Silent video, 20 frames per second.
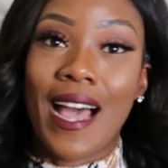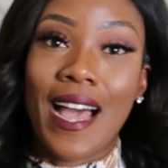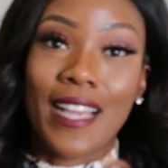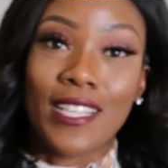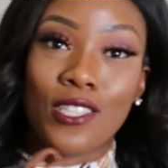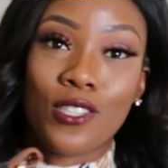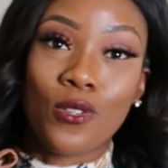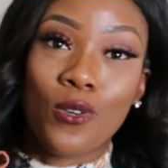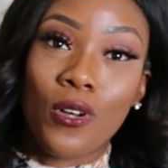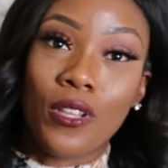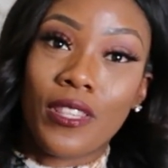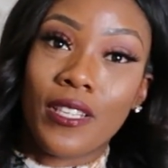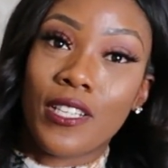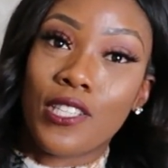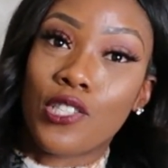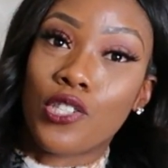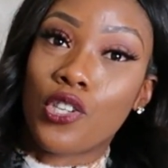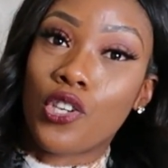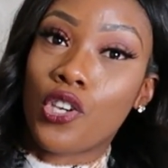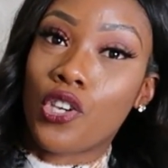I saw
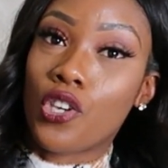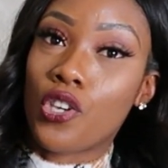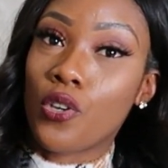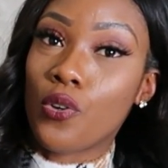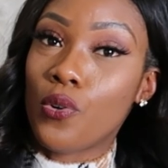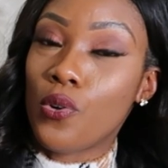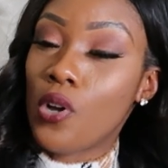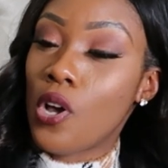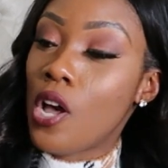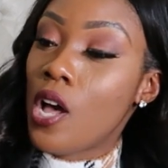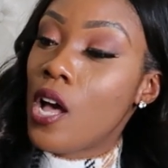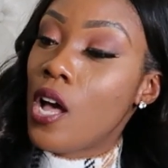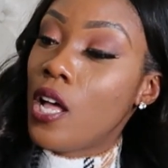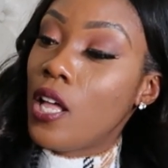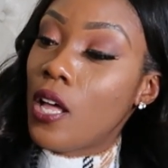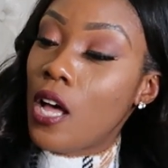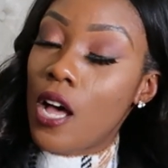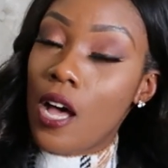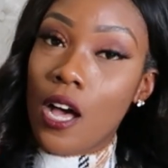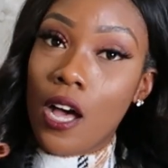this cute
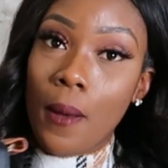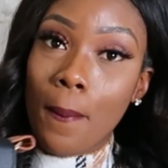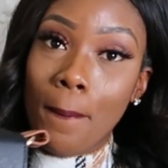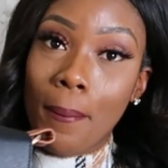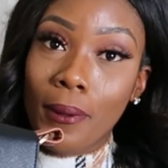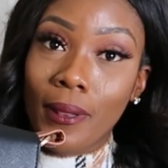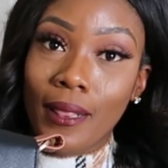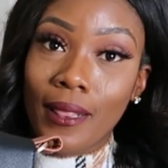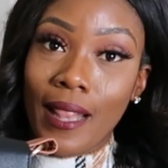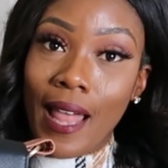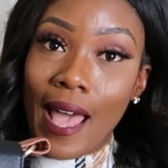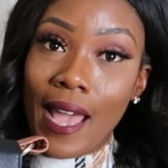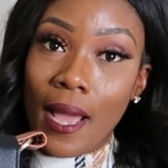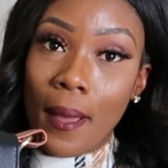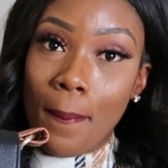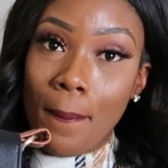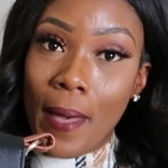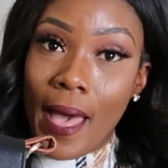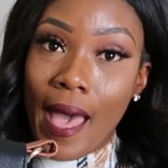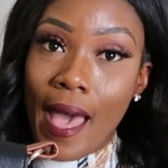black
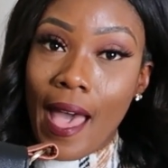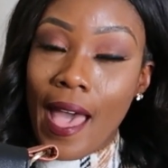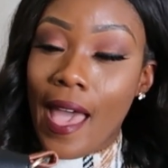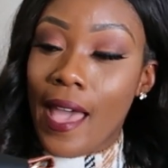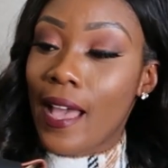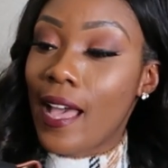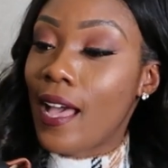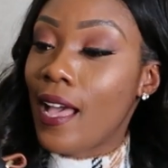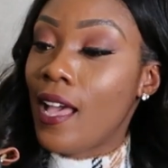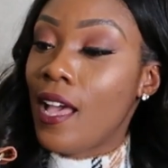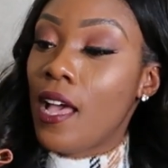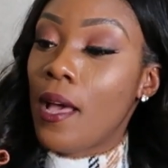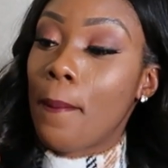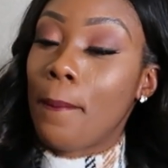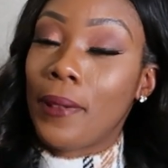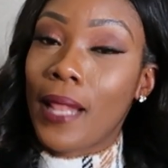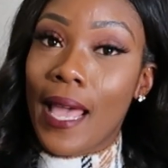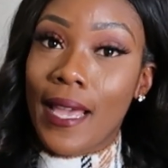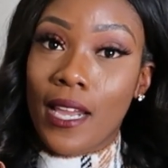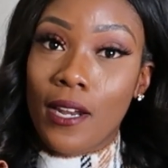and
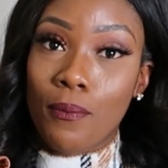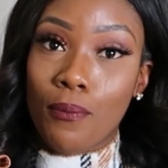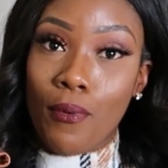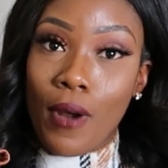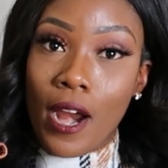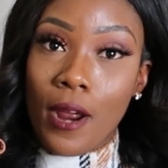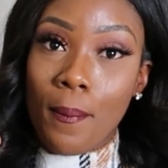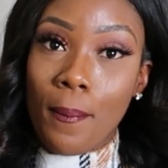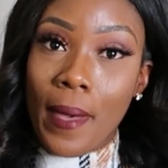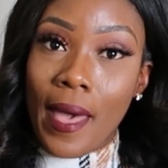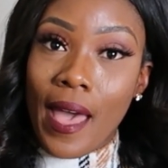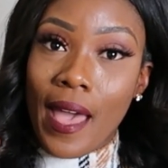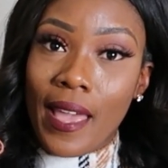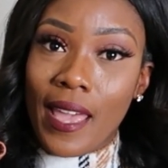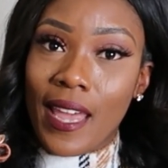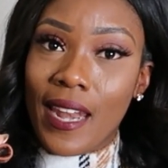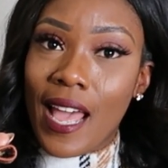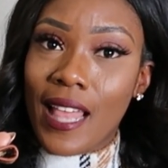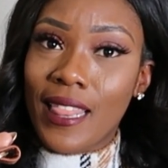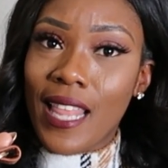brown
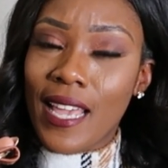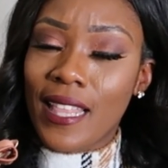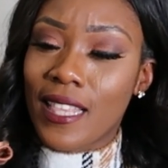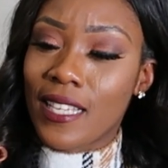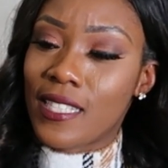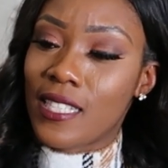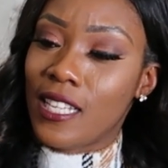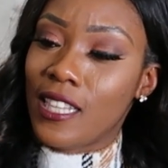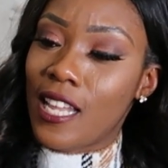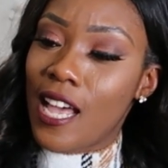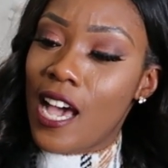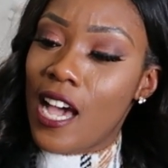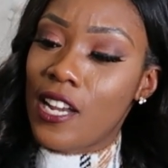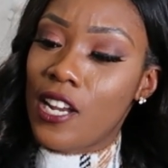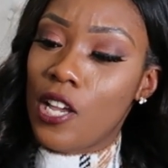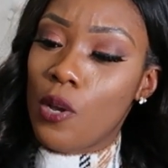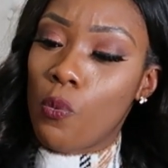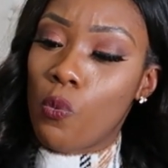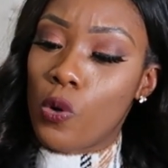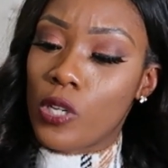bag, and I like this a
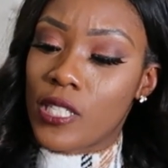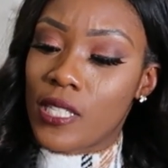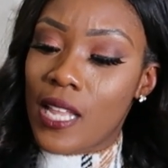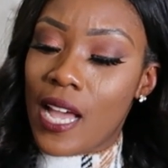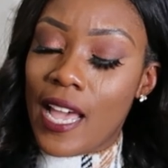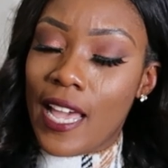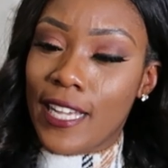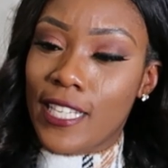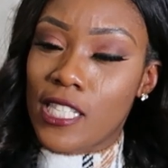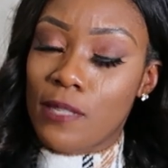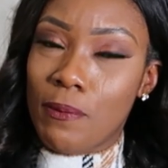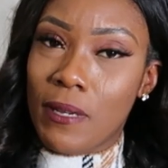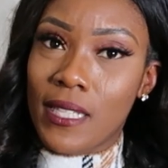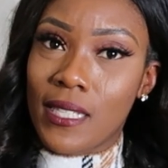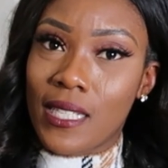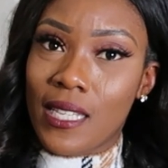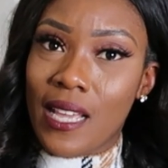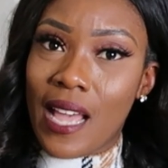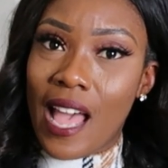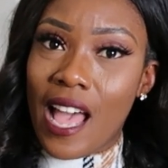lot. It was not
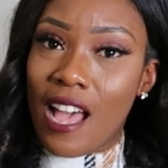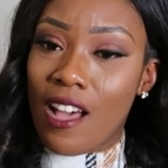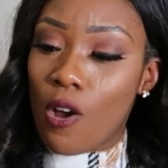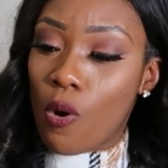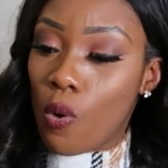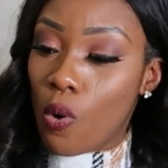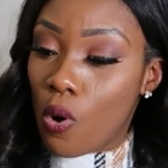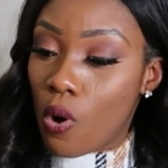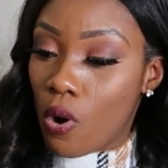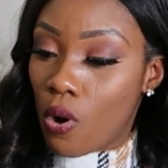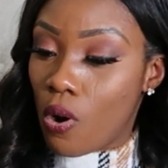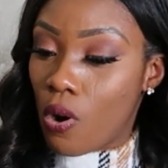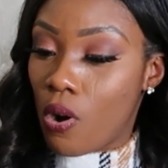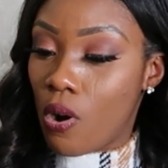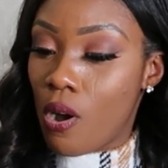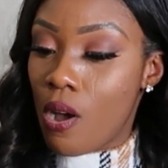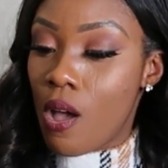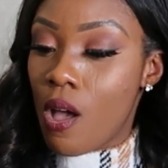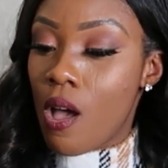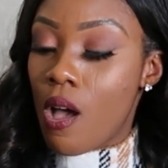expensive at
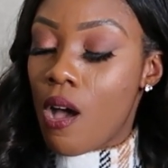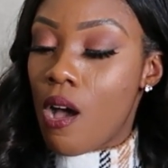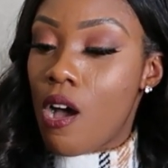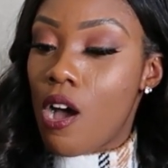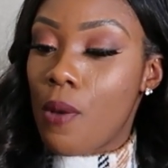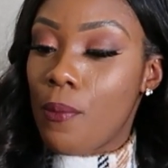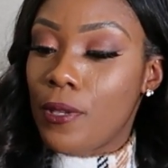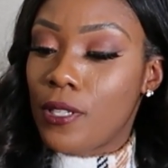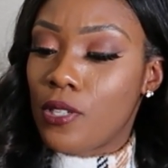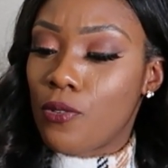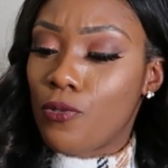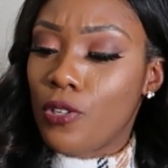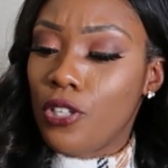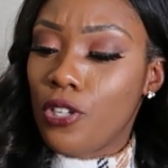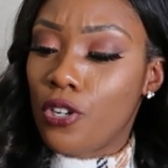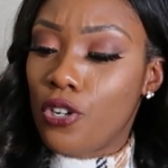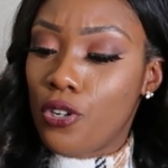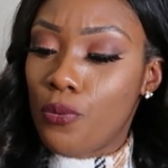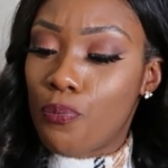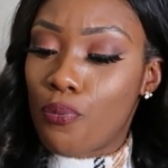all. It's a
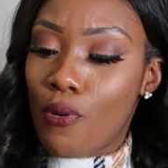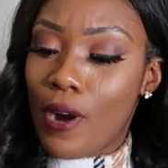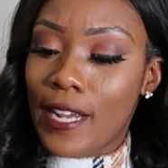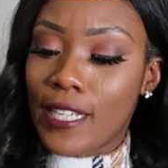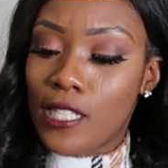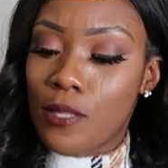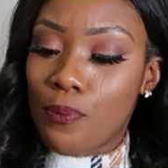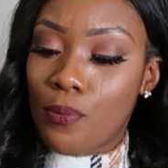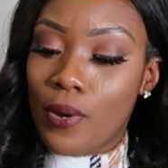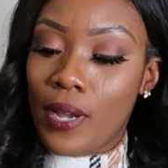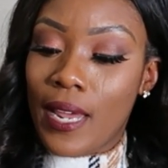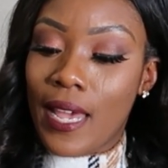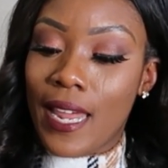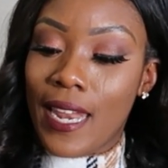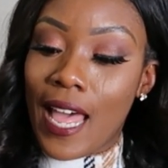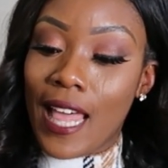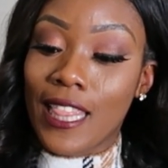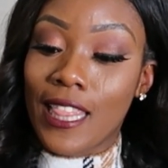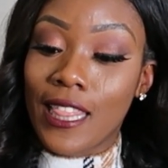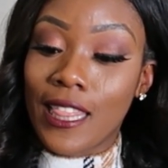really good price point,
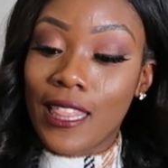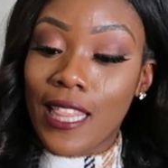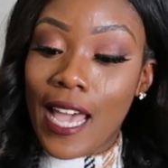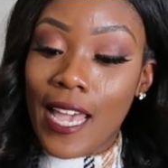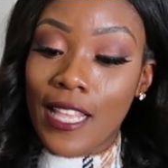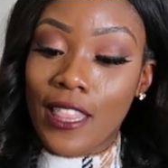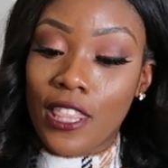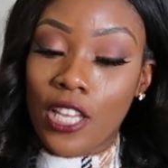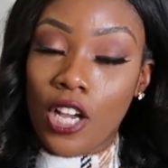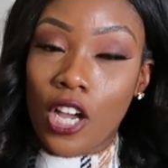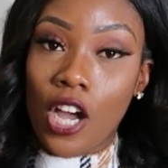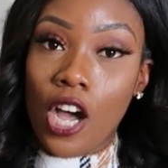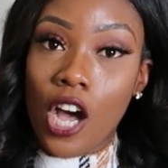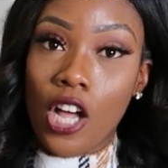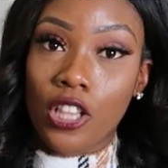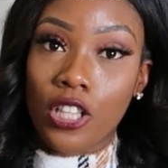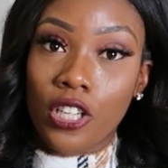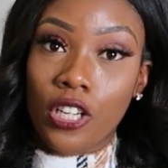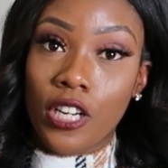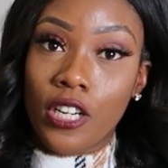and I like the
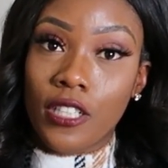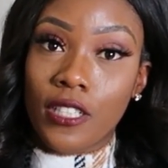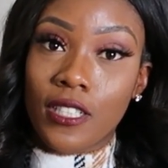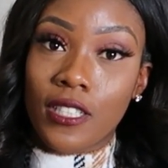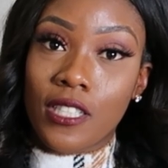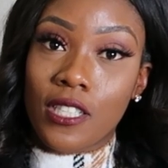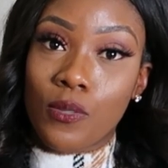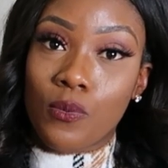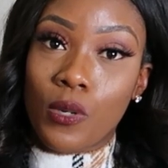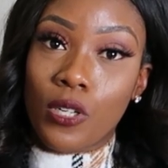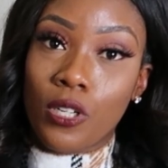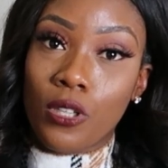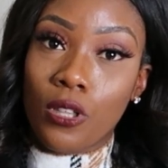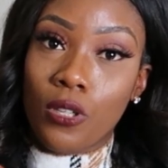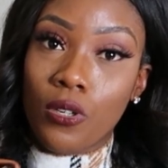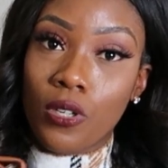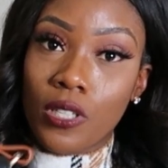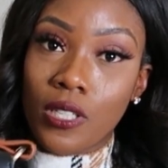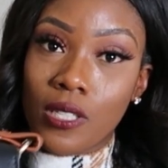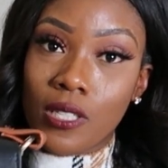color. This is what it
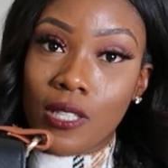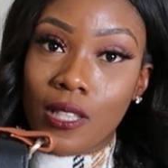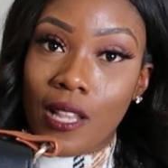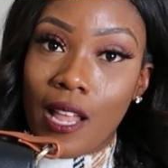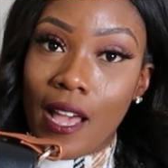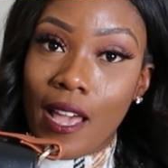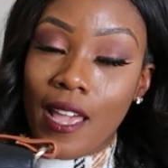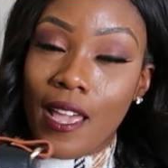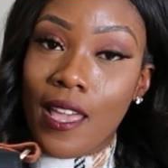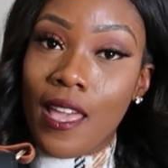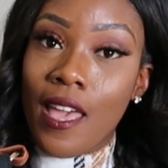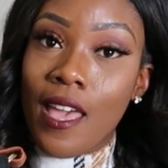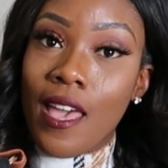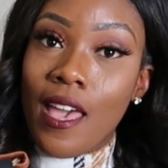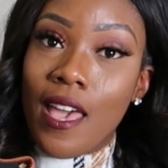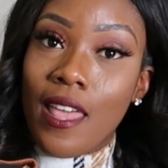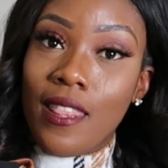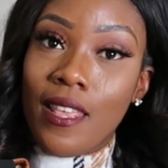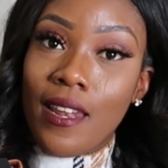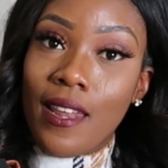looks
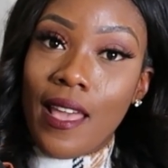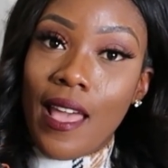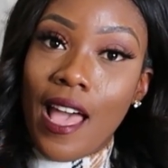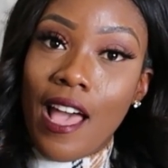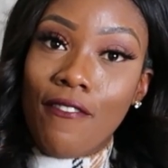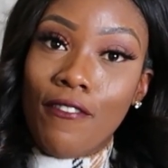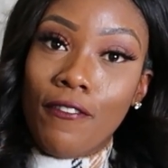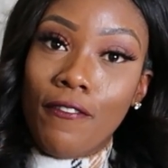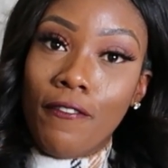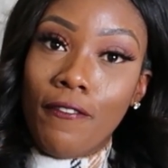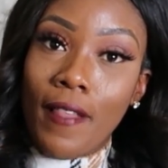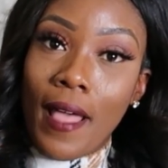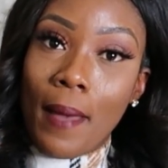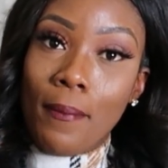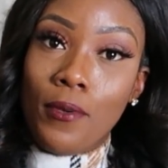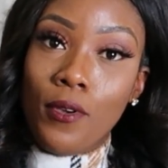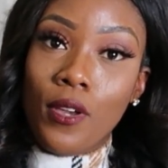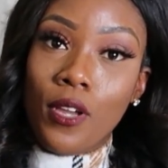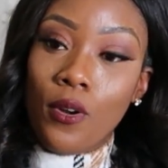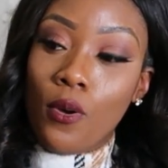like, and then it have a
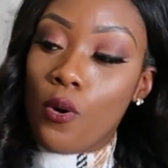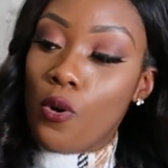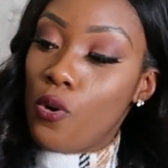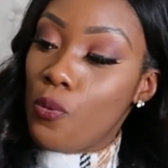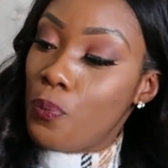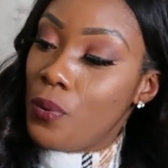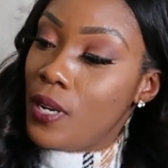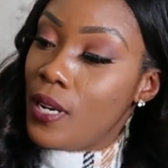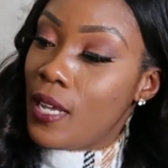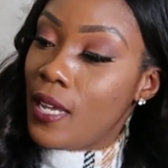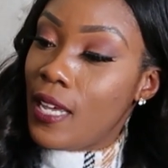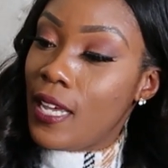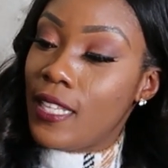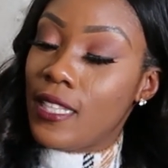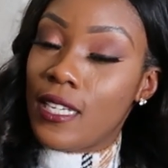flap. You can open it.